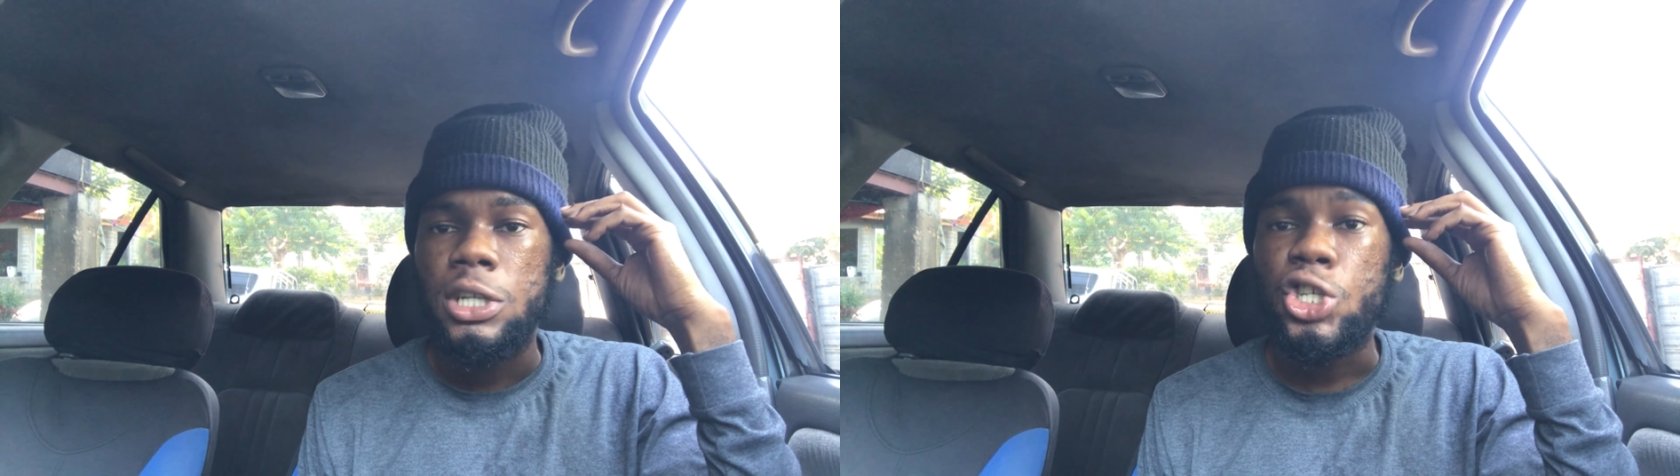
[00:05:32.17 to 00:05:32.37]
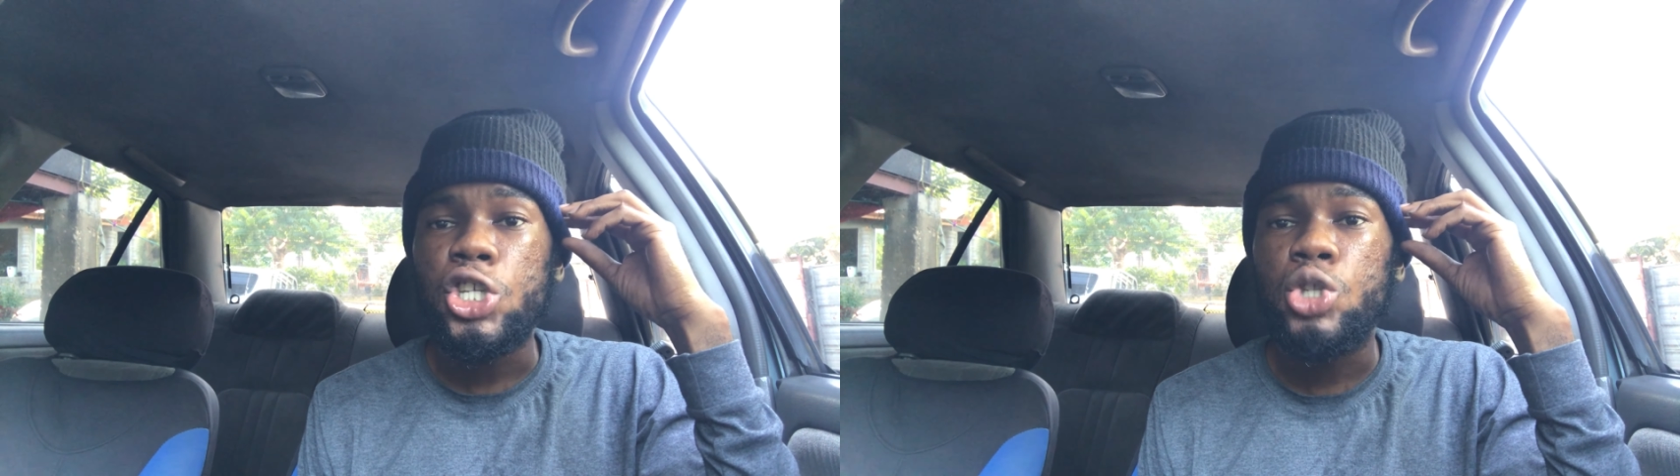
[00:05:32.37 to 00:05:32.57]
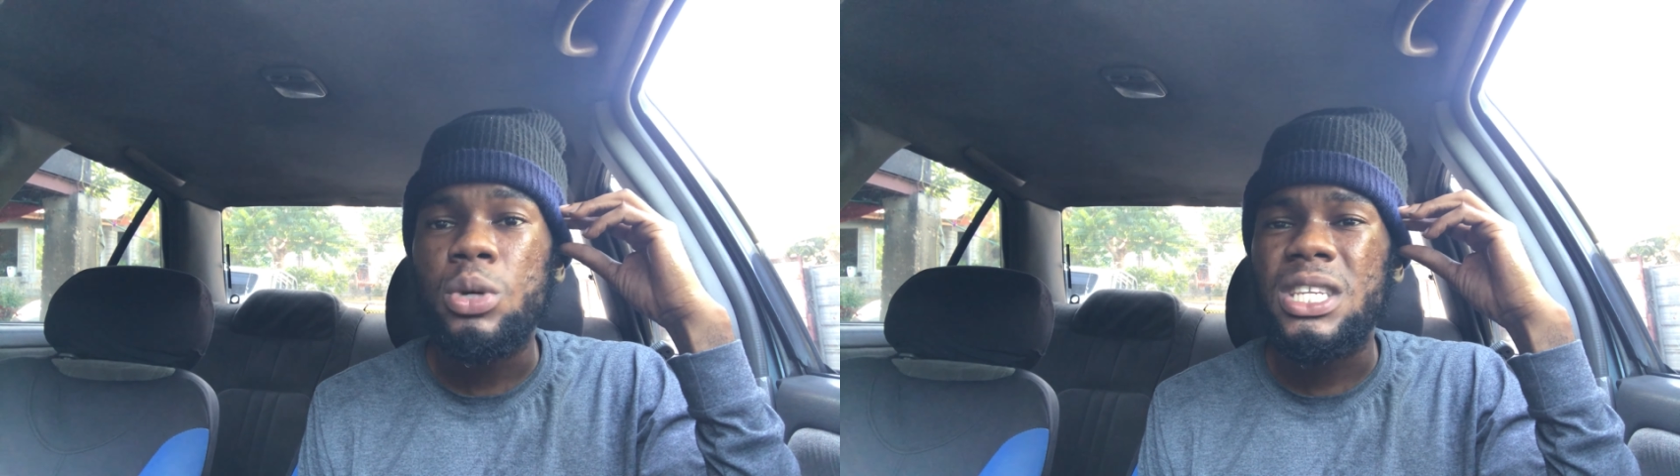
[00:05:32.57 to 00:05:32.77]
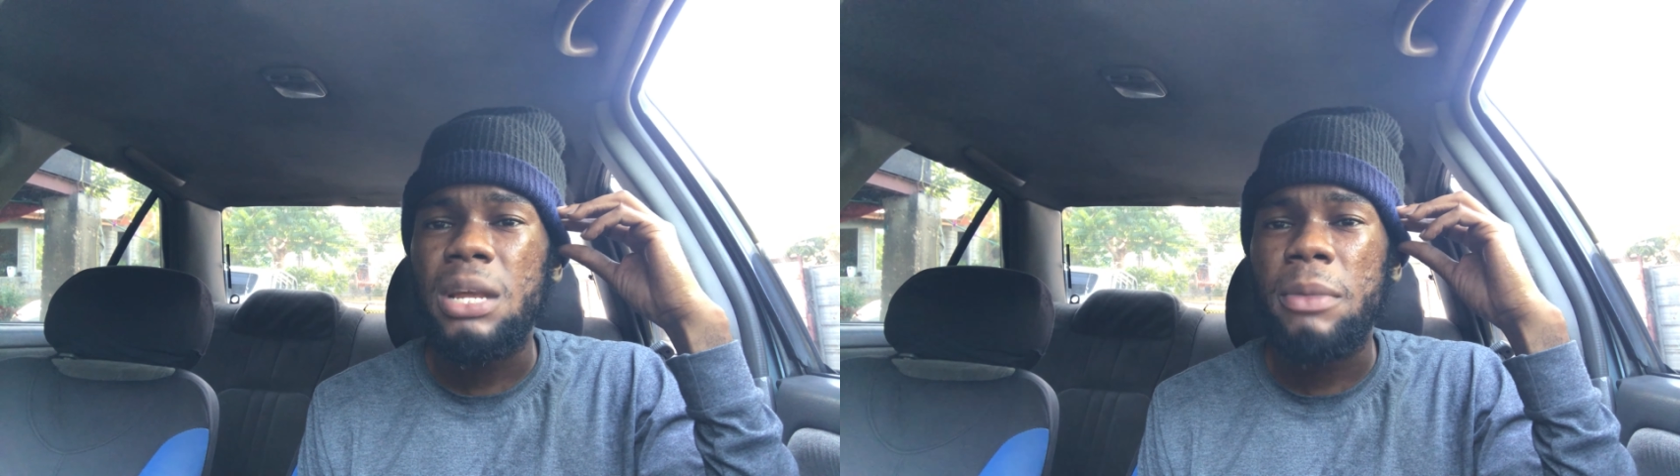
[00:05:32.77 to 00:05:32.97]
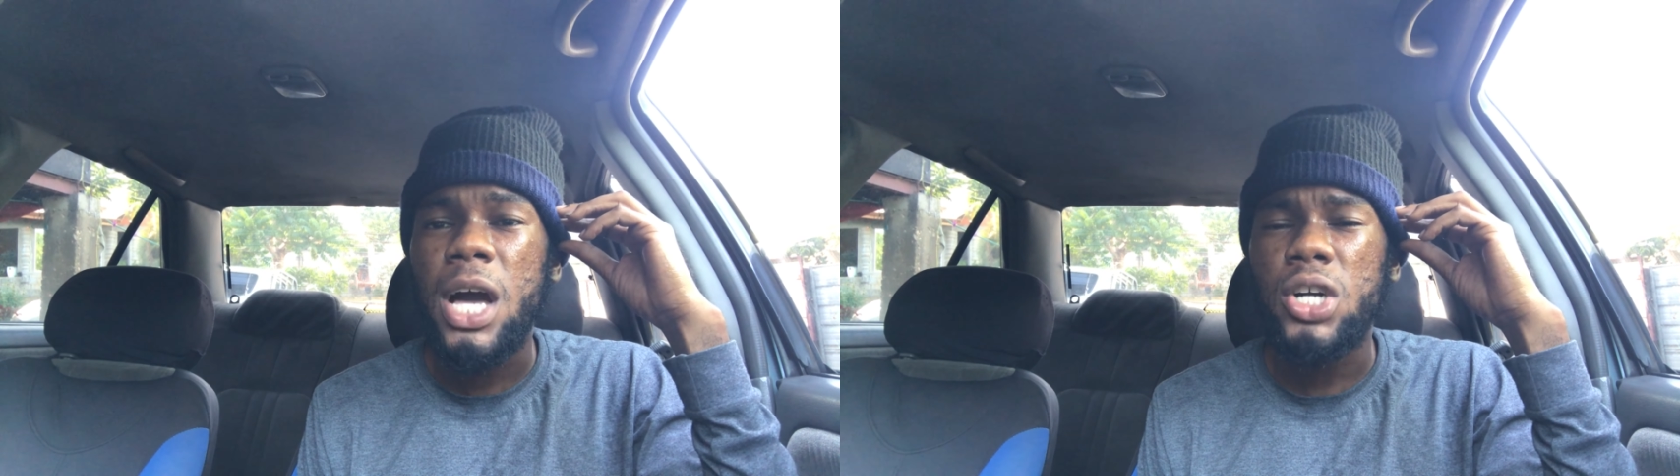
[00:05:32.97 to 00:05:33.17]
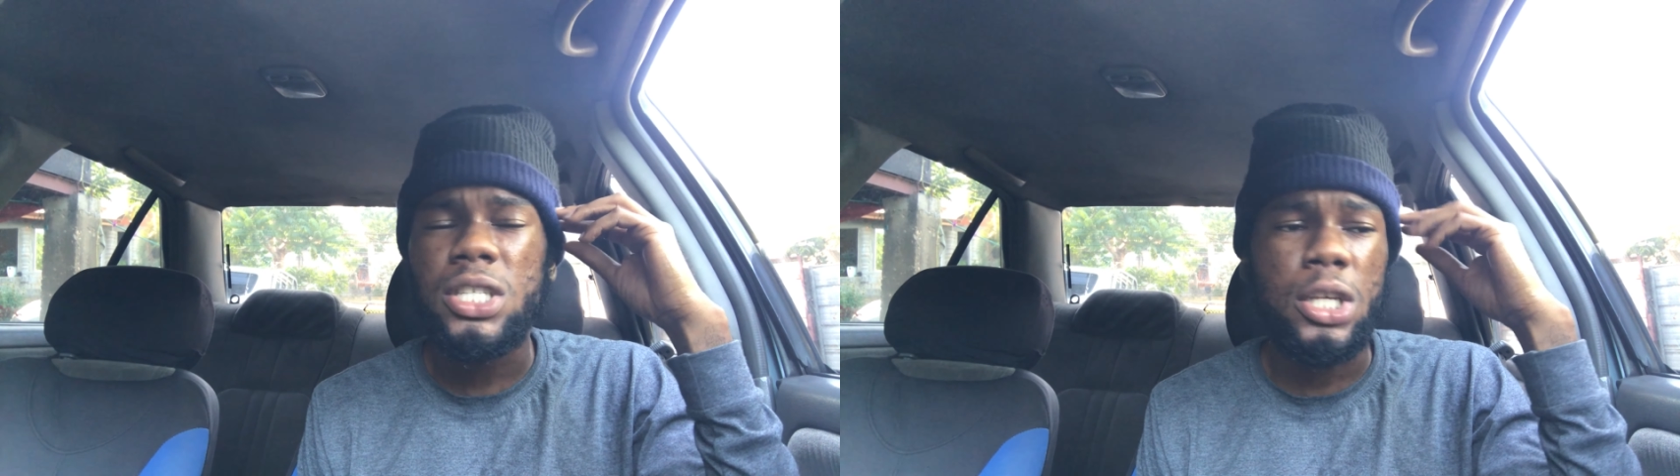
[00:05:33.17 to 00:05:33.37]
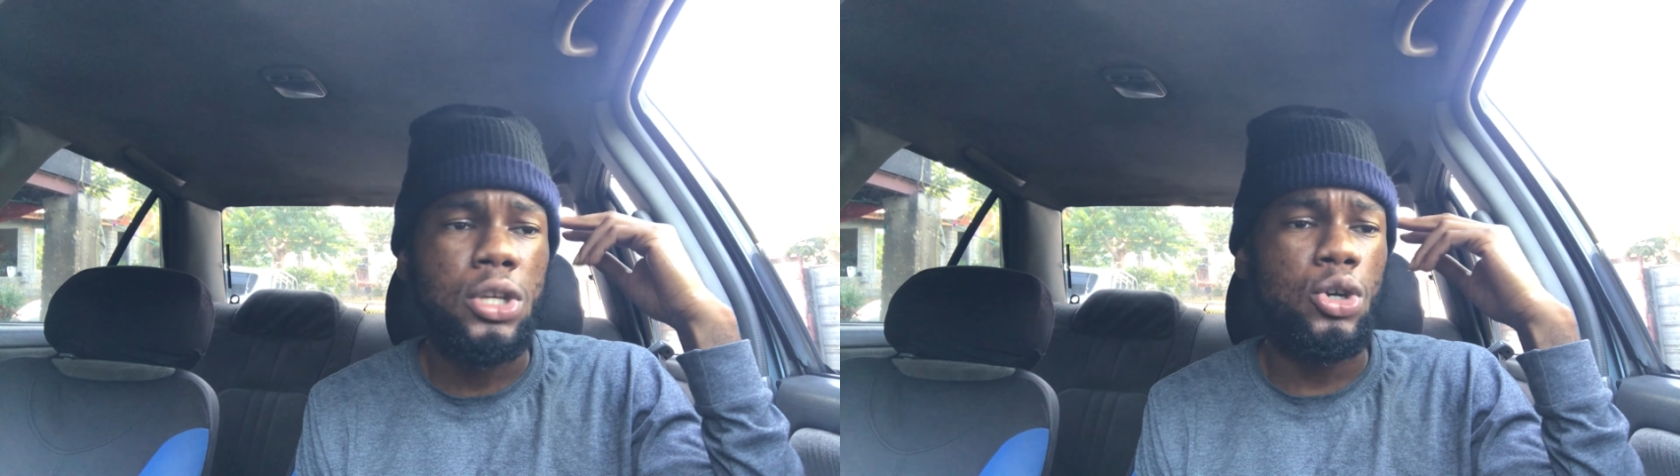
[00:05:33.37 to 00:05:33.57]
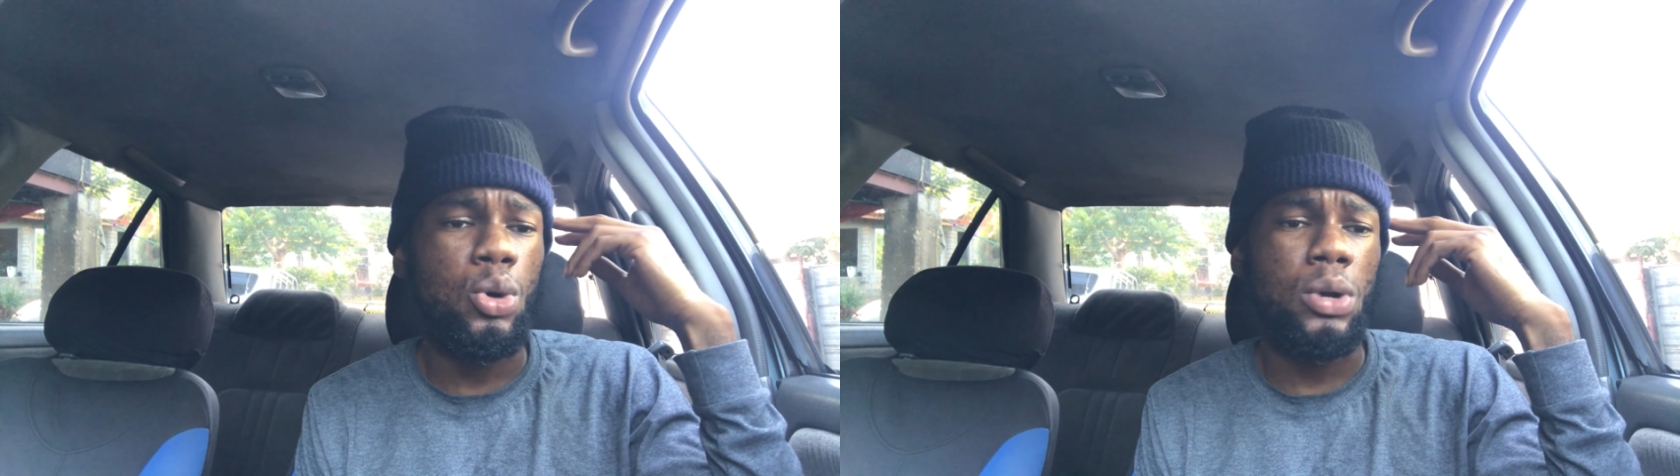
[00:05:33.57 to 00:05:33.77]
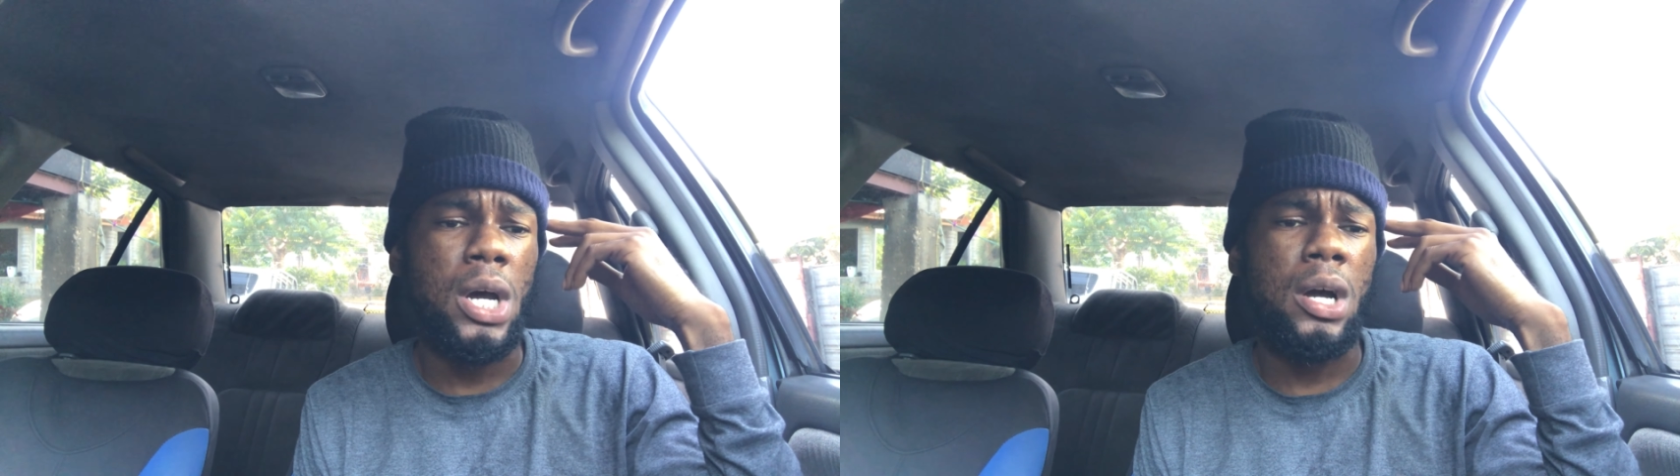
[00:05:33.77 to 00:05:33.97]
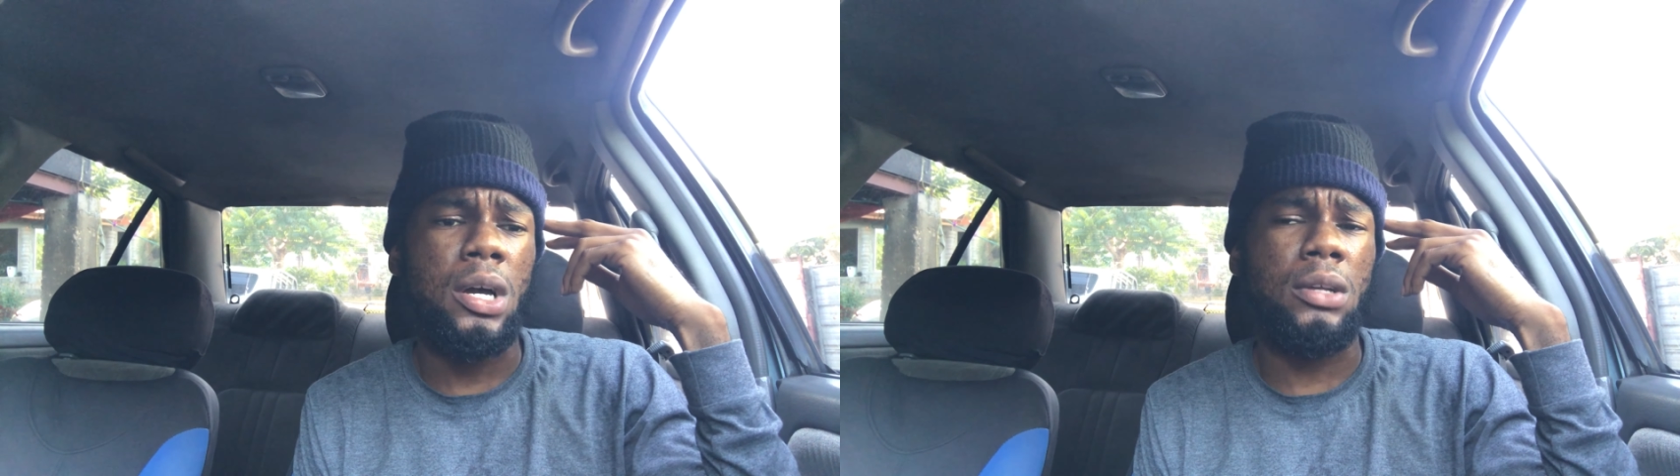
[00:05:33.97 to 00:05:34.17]
just know, say them not go, yo
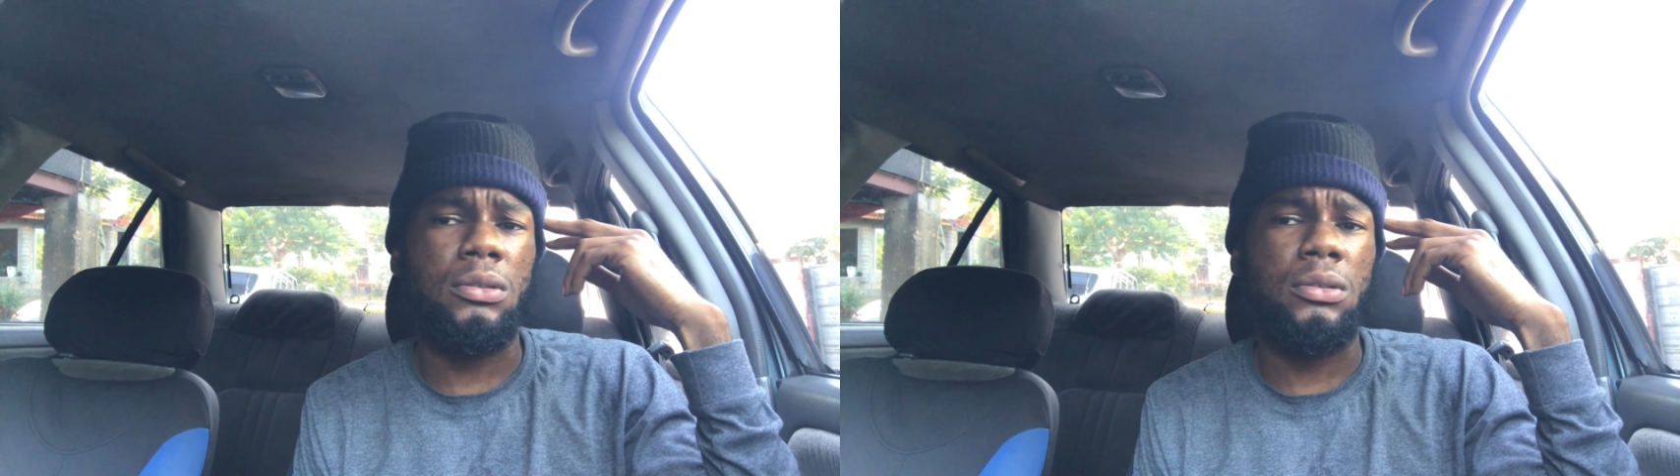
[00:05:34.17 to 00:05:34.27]
dog.